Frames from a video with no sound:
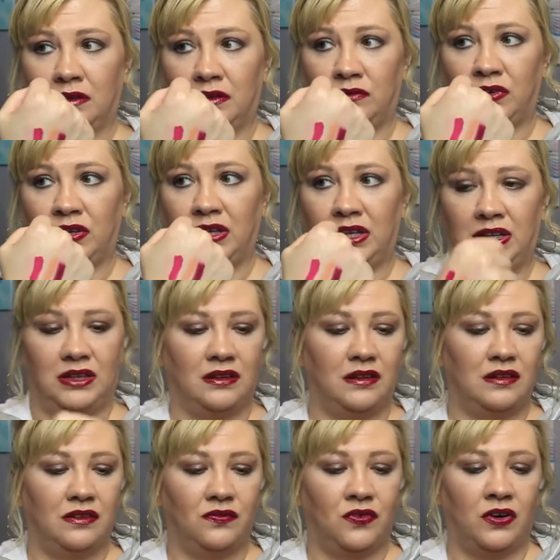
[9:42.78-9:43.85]

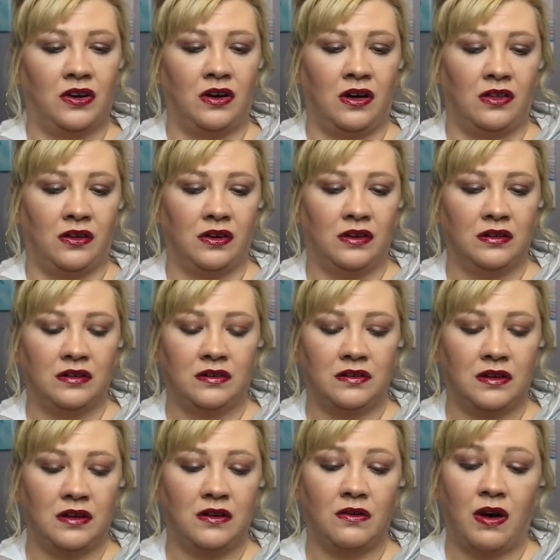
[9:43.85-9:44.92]
Ridiculous for $1.
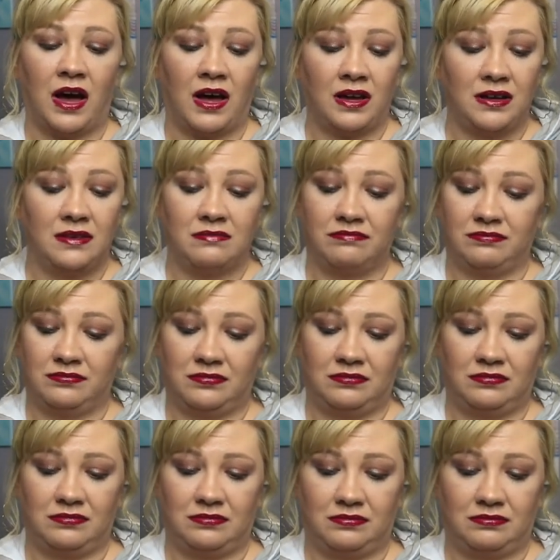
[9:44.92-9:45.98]
So I'm
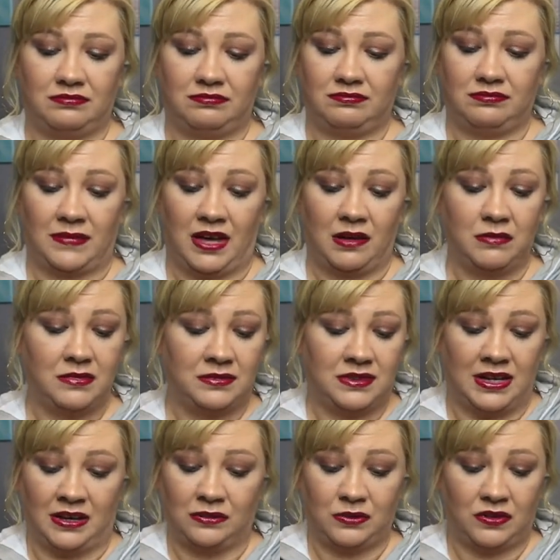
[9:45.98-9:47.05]

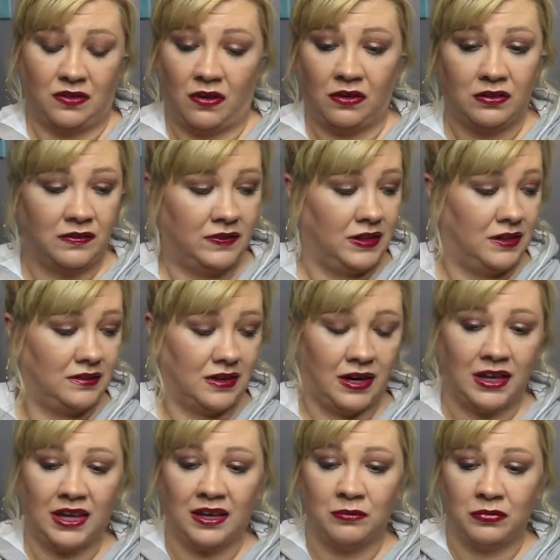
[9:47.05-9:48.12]
down with all of these. I
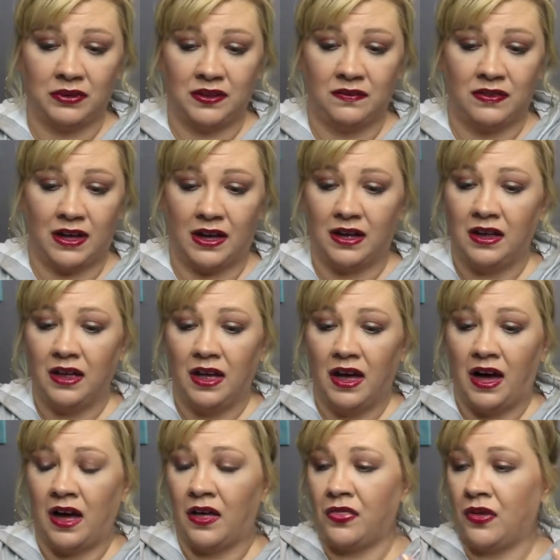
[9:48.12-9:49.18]
can't believe that.
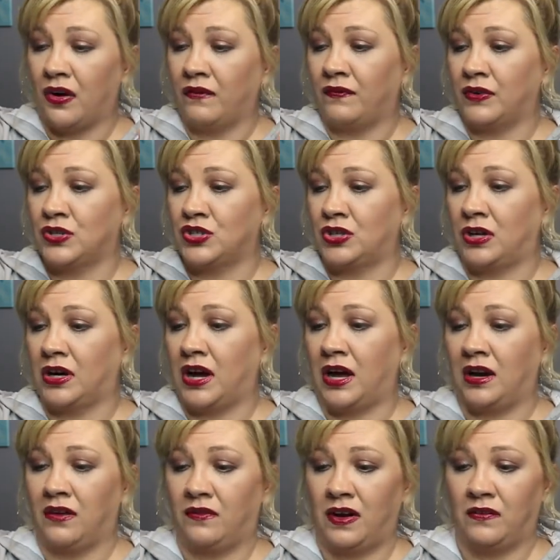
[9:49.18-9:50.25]
I thought for sure
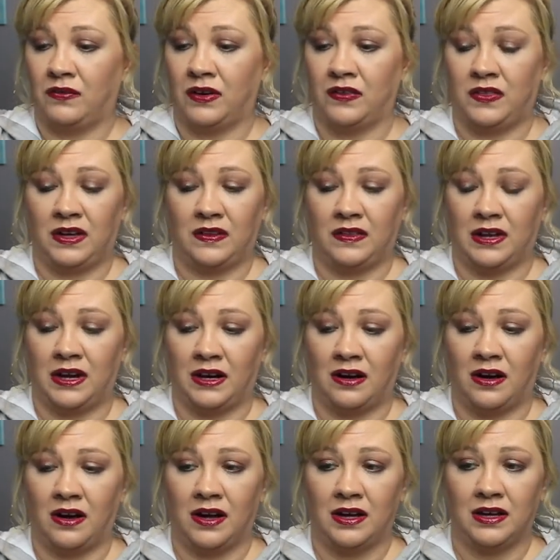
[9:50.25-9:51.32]
out of everything that I
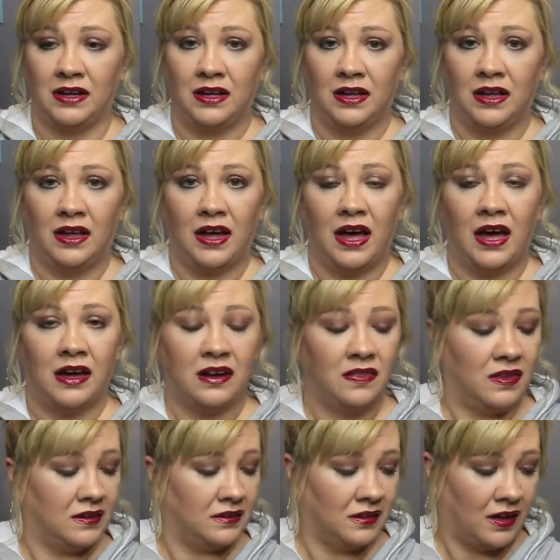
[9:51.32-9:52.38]
got out of
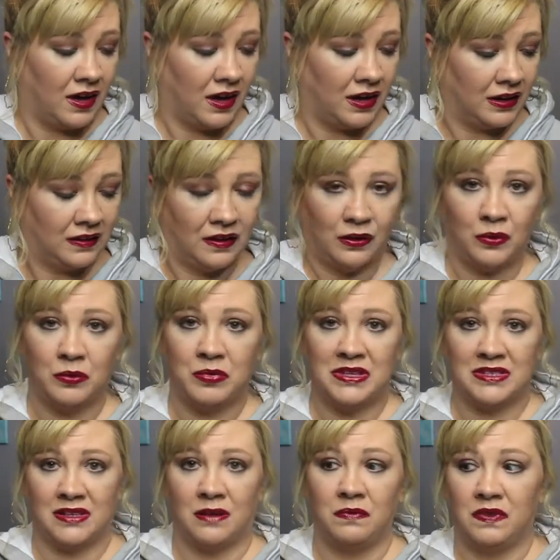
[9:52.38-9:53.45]
this line, there would be
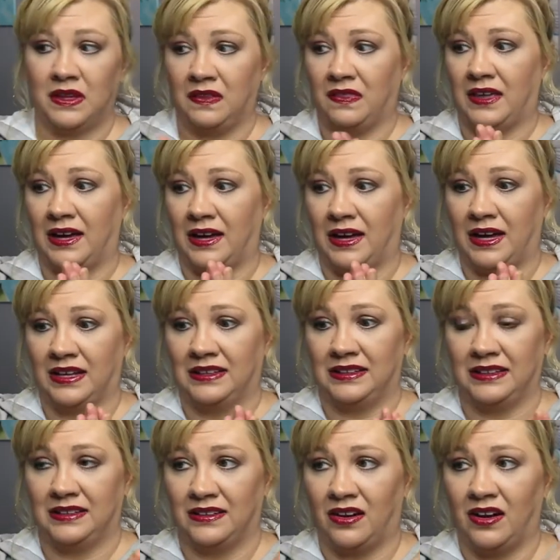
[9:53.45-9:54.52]
something that I
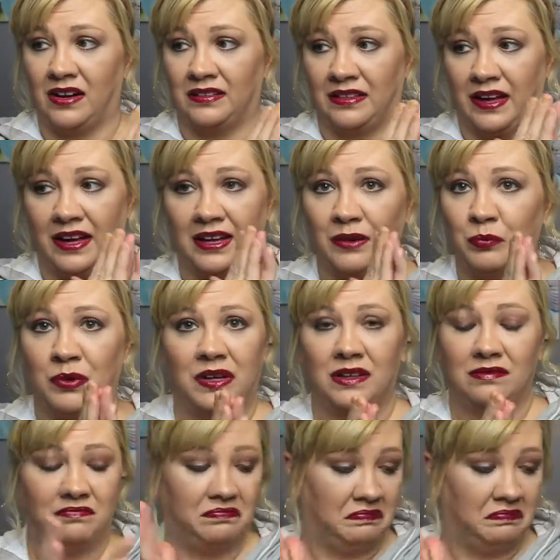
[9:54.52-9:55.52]
did not like, but